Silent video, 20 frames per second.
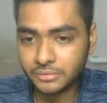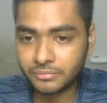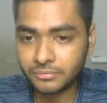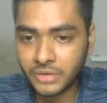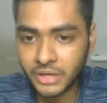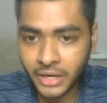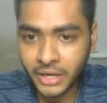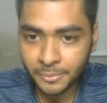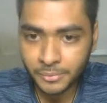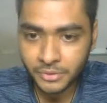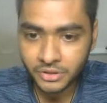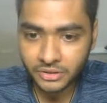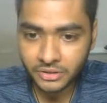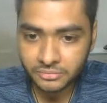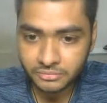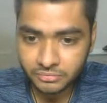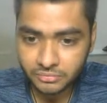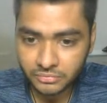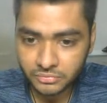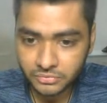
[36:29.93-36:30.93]
let me
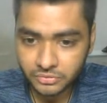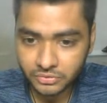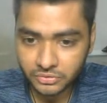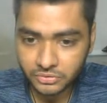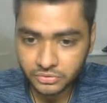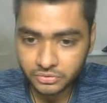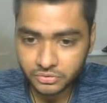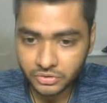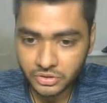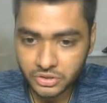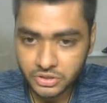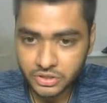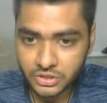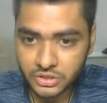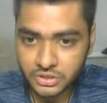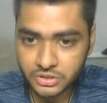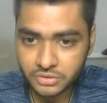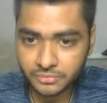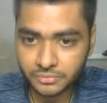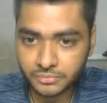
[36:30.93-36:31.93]
just,
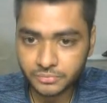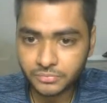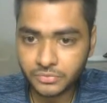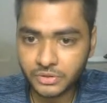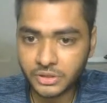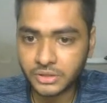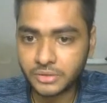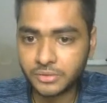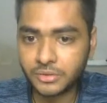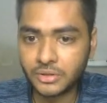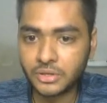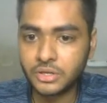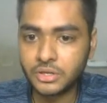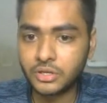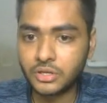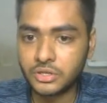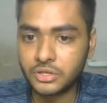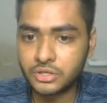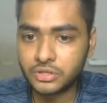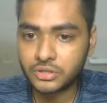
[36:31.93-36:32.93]
yeah,
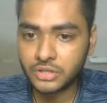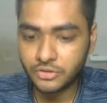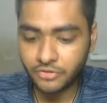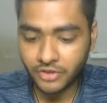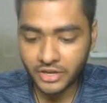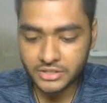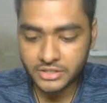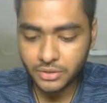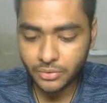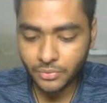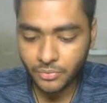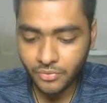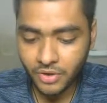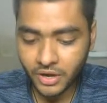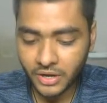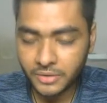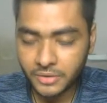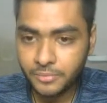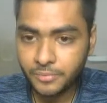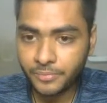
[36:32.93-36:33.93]
so if I say
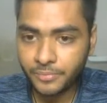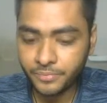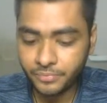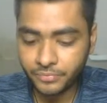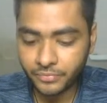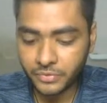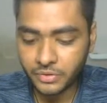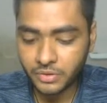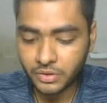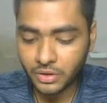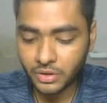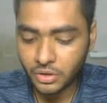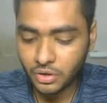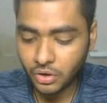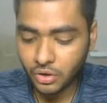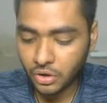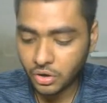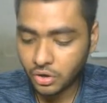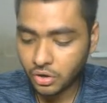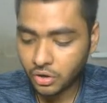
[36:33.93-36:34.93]
1
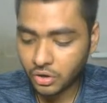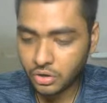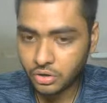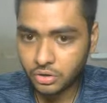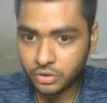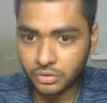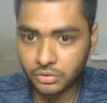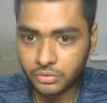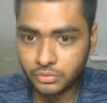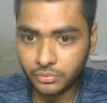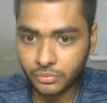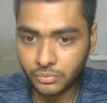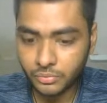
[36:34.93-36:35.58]
or